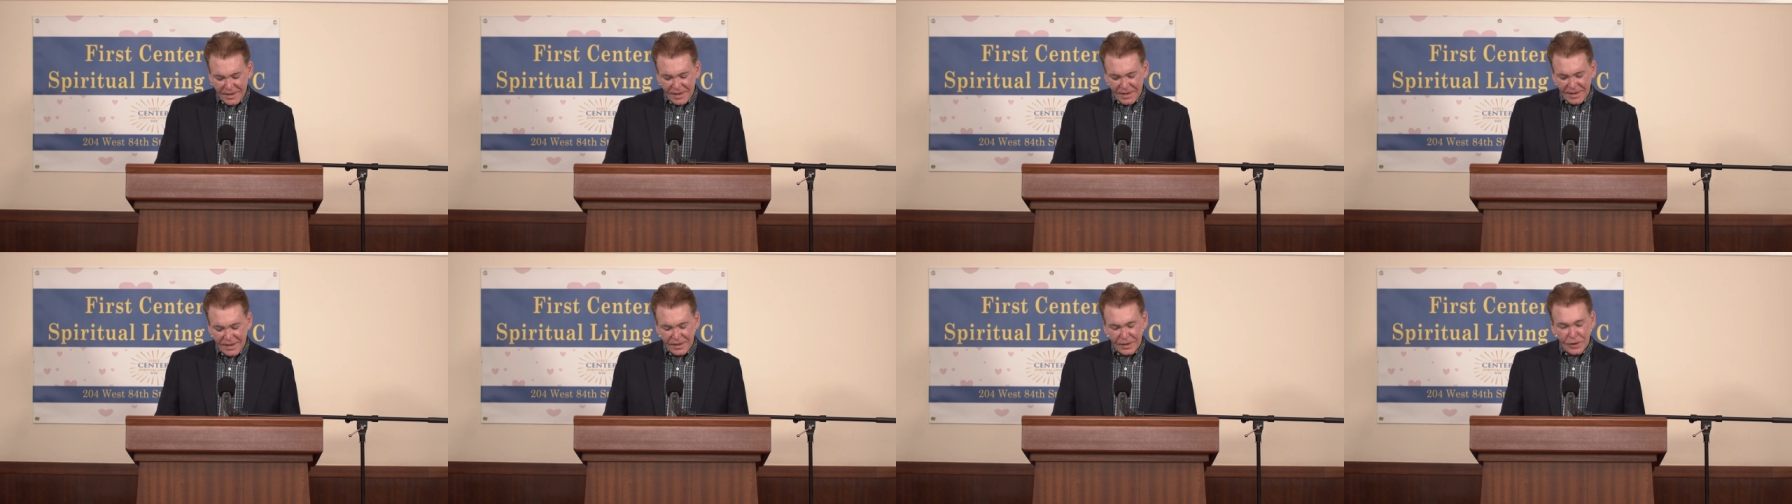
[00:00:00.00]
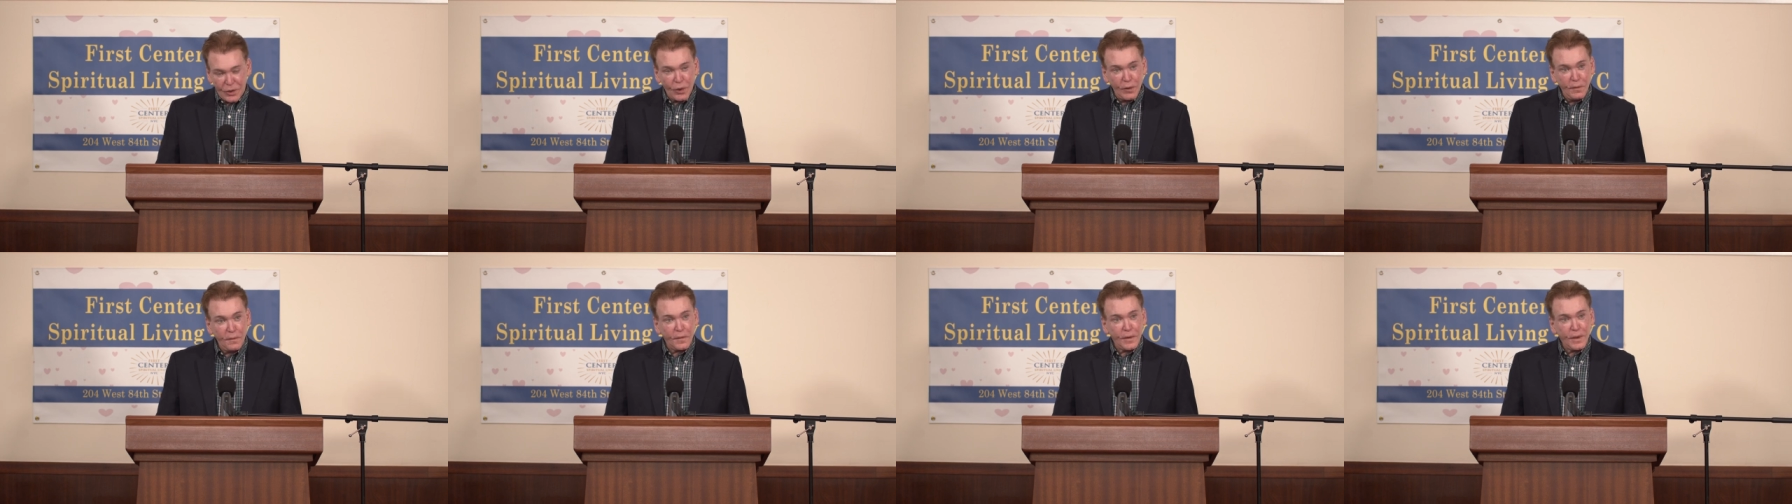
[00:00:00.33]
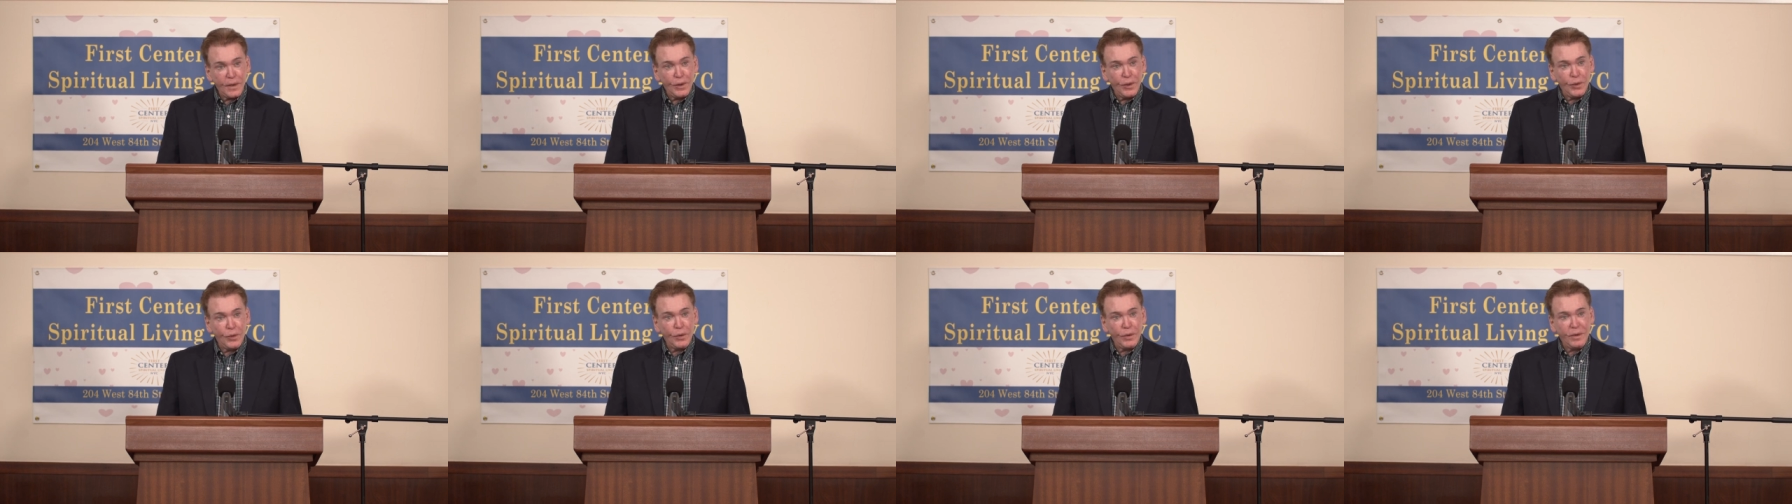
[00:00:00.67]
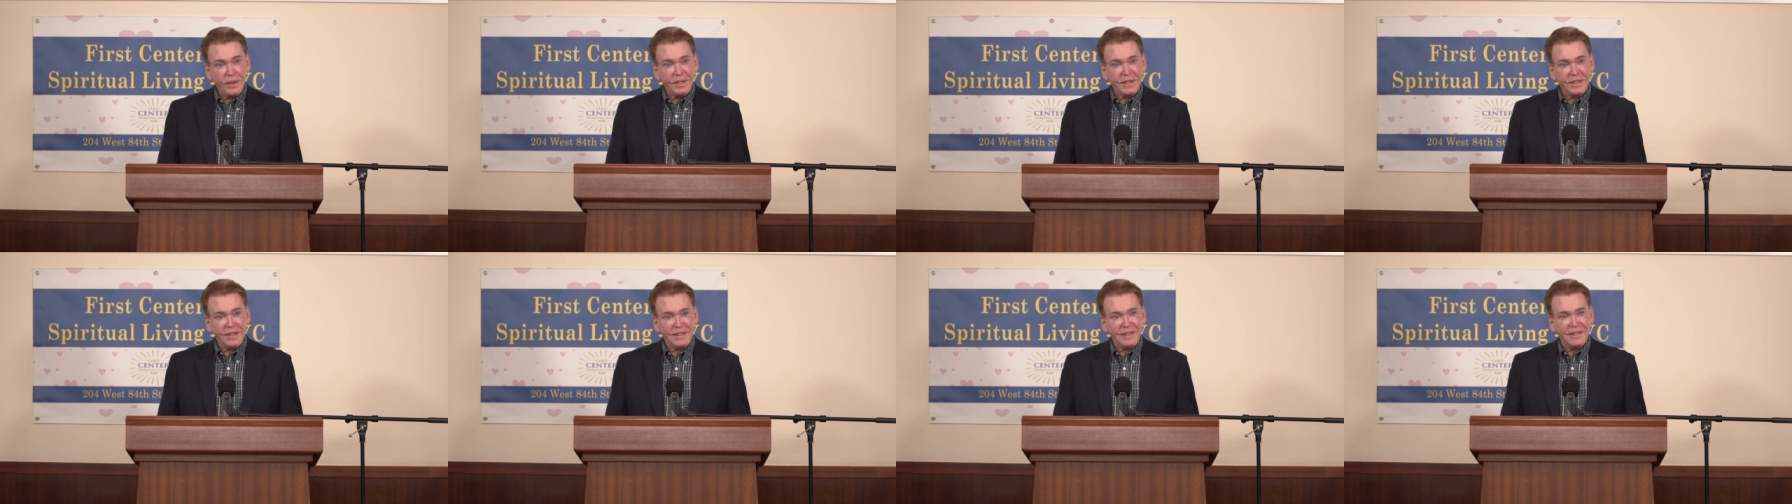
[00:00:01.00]
uh good for
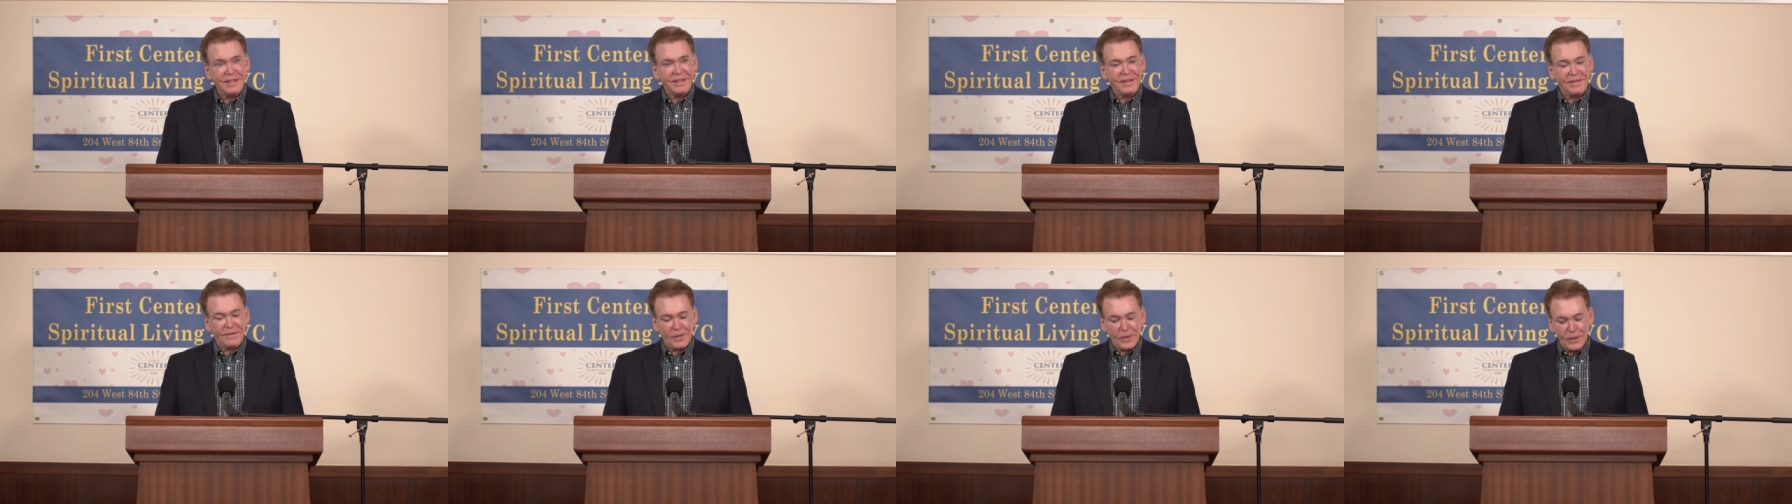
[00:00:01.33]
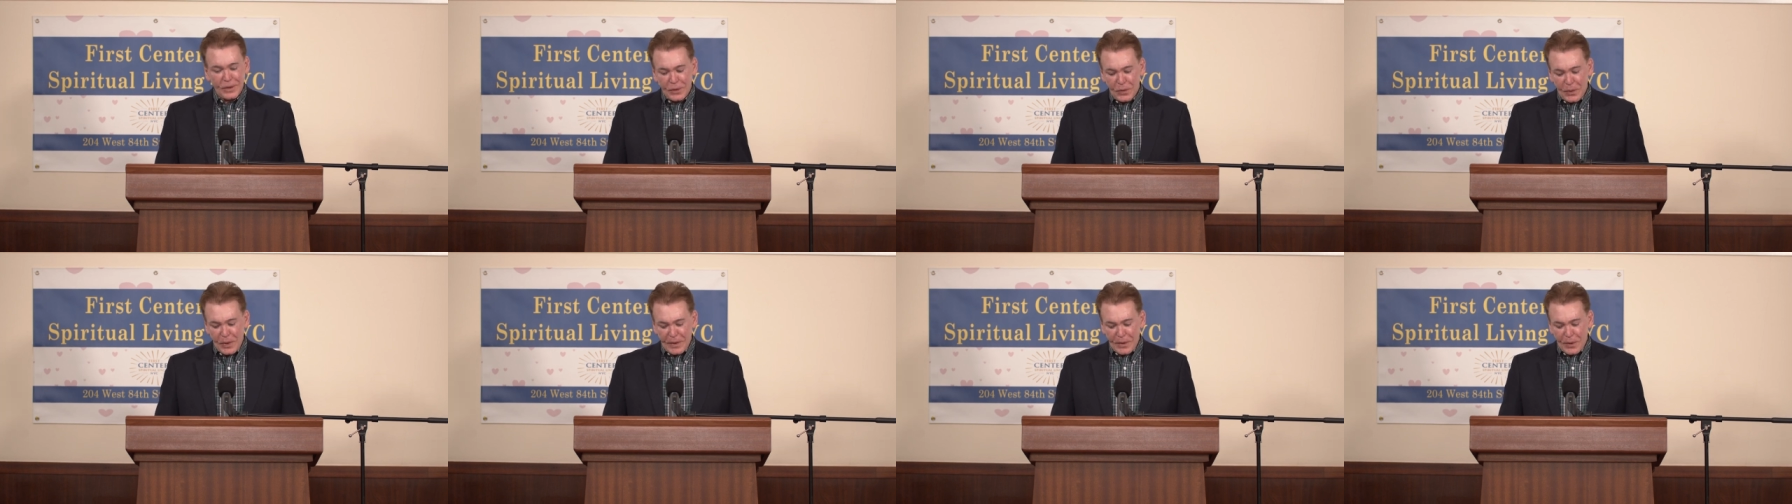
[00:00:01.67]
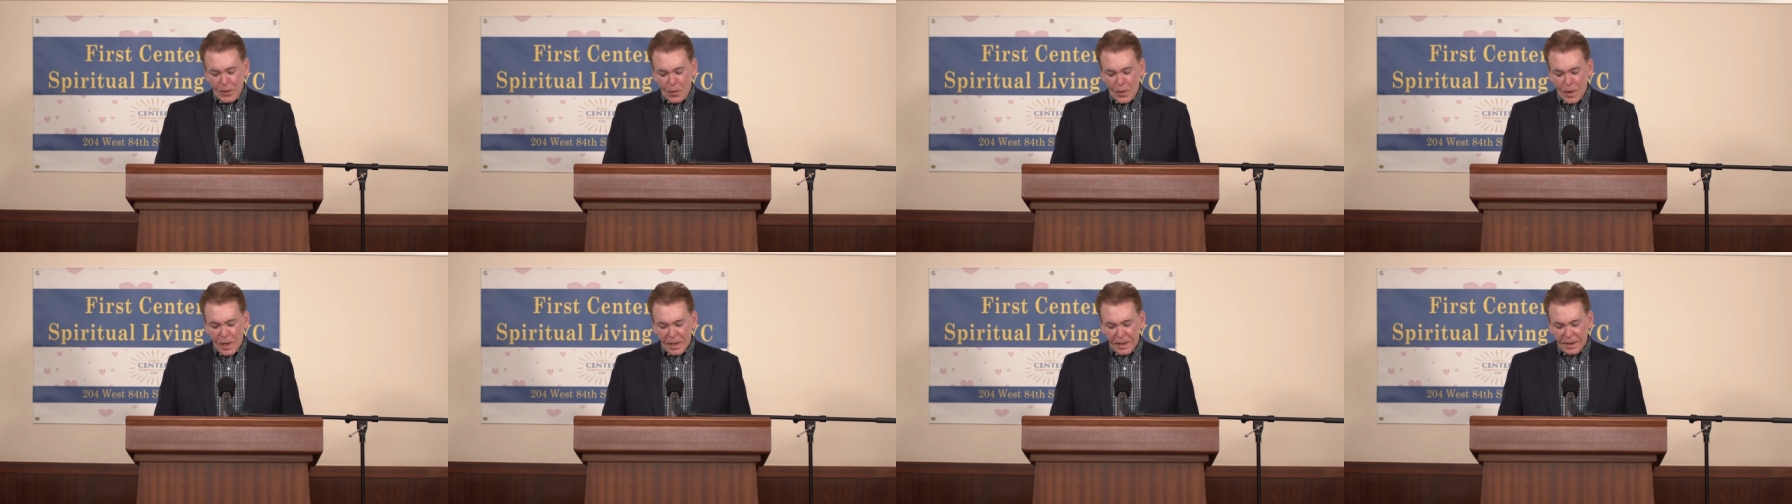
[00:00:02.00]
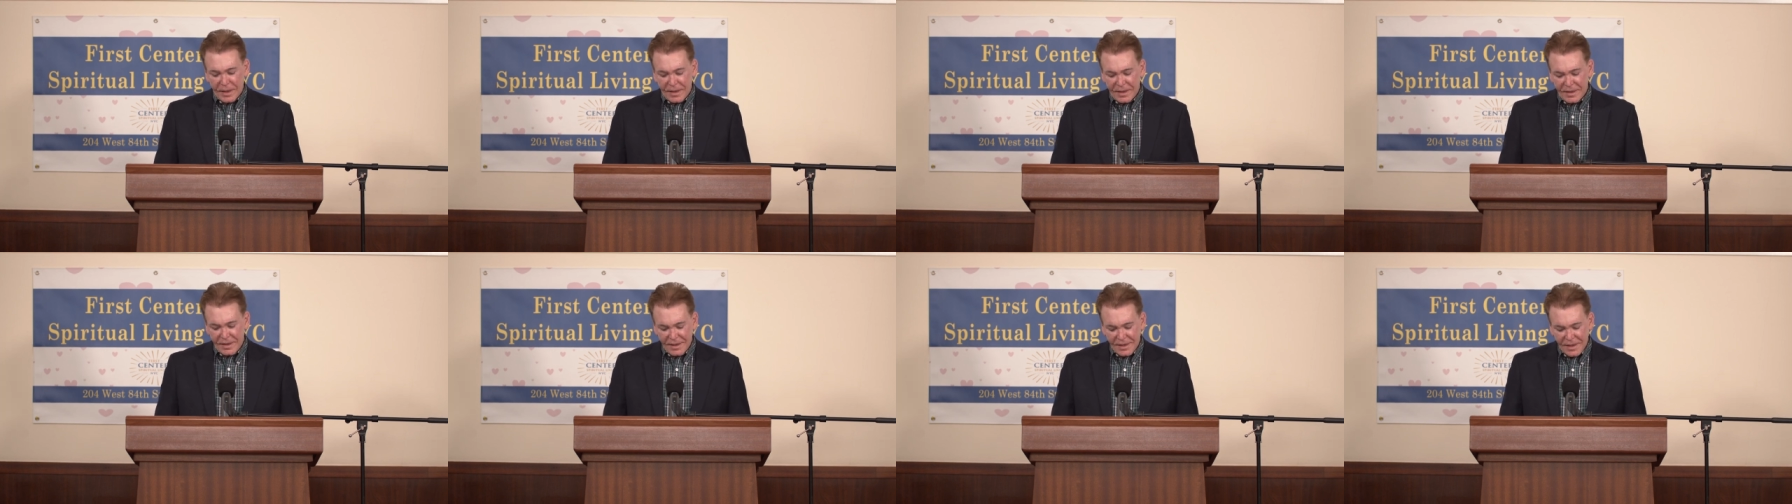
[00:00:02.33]
you for doing the
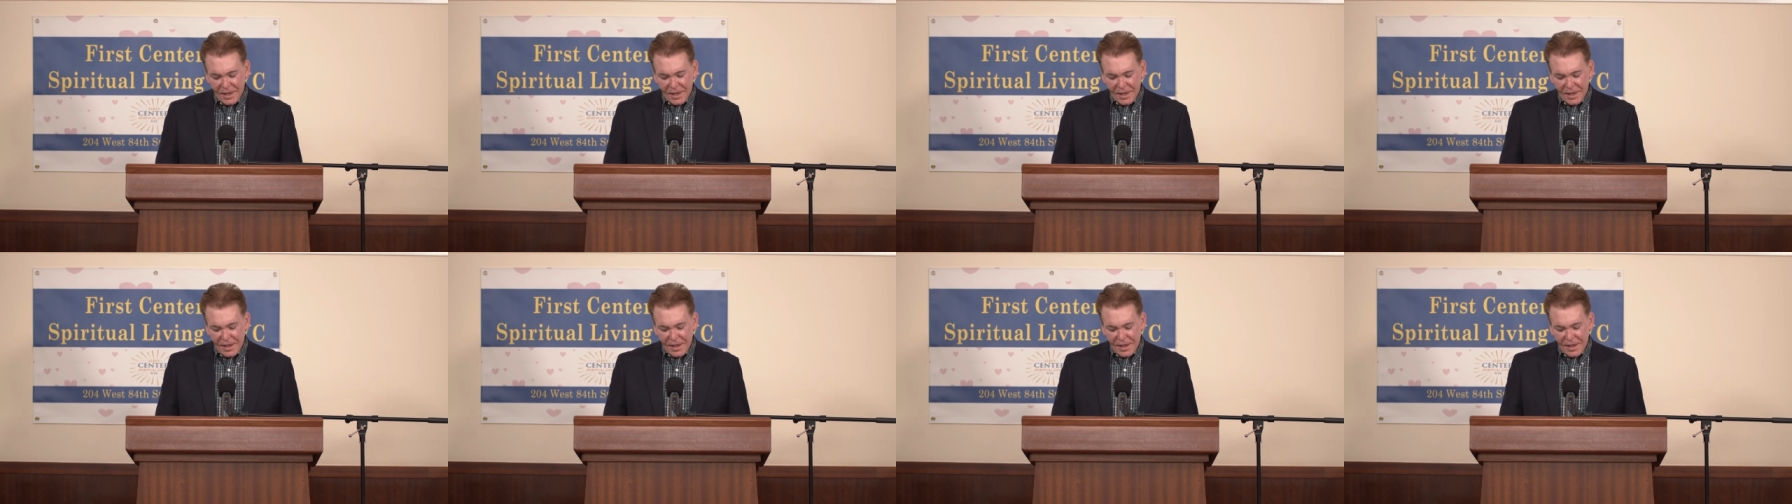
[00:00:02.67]
work.